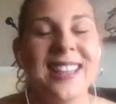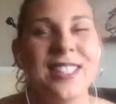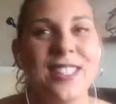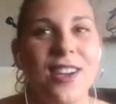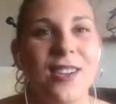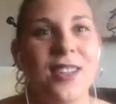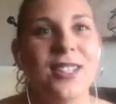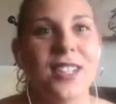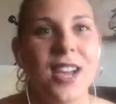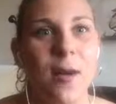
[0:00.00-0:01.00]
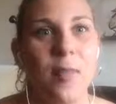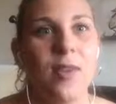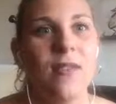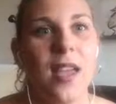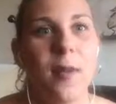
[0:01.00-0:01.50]
So there's a couple
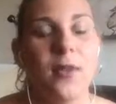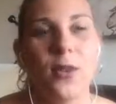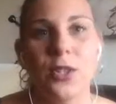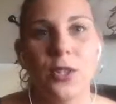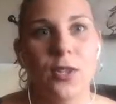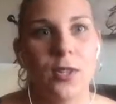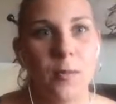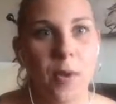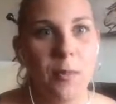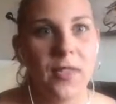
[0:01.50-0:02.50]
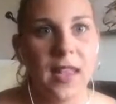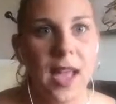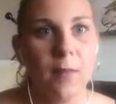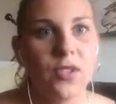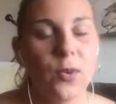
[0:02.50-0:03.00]
of them. You can just look them up on the
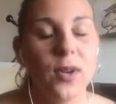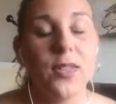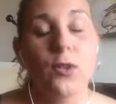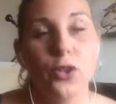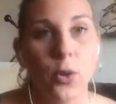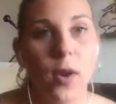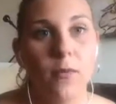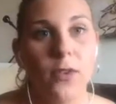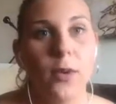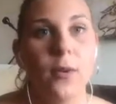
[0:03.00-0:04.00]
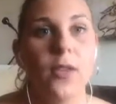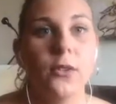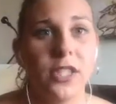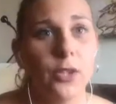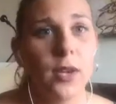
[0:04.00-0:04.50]
App Store and they'll show up for you and they'll
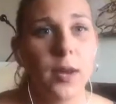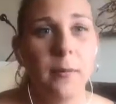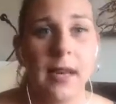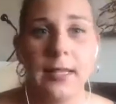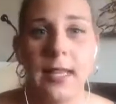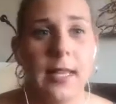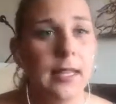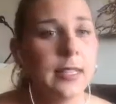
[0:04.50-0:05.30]
teach you how to meditate.